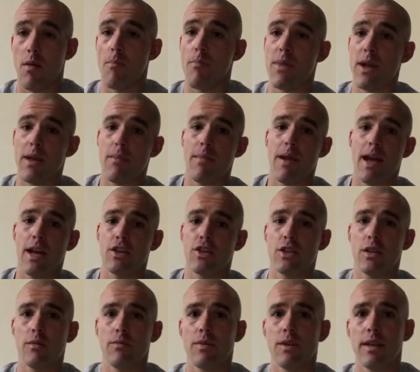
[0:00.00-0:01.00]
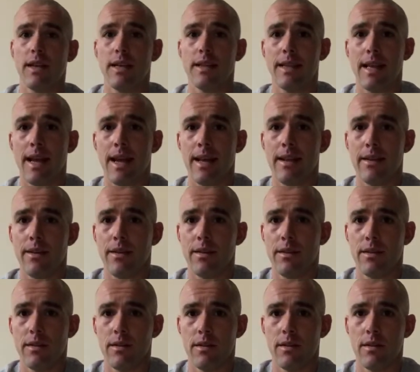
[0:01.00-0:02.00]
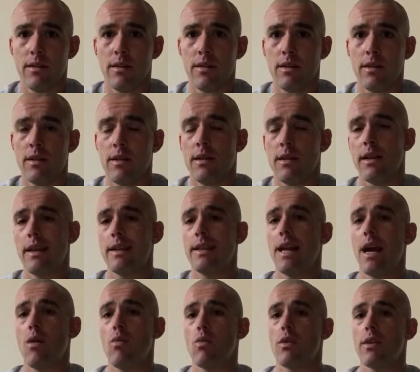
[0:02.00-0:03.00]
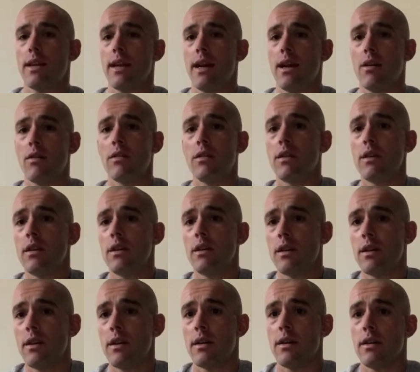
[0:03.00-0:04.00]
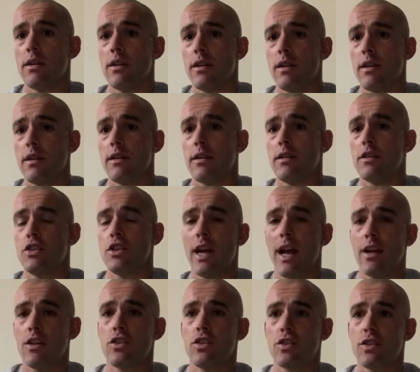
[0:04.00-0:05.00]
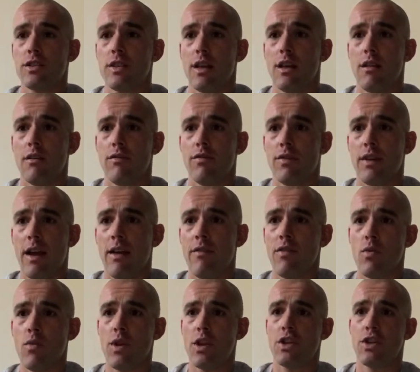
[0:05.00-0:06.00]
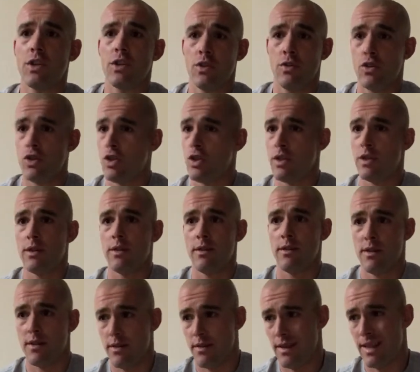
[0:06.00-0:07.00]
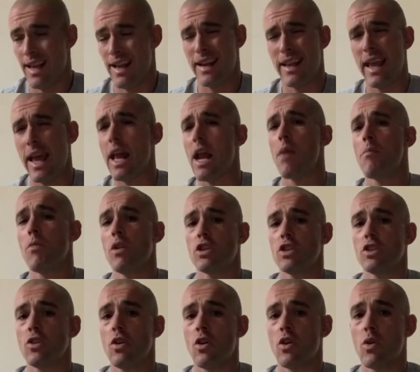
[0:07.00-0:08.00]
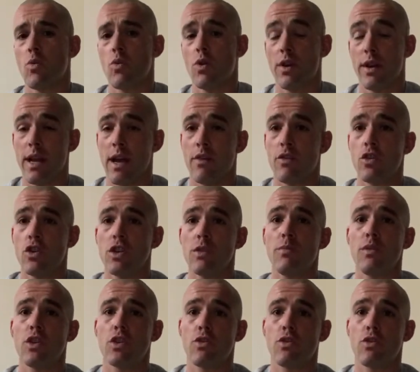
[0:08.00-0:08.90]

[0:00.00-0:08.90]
big mashup. Hit that, hit that workout. Challenge yourself. Every week you should dedicate a much longer workout. You should be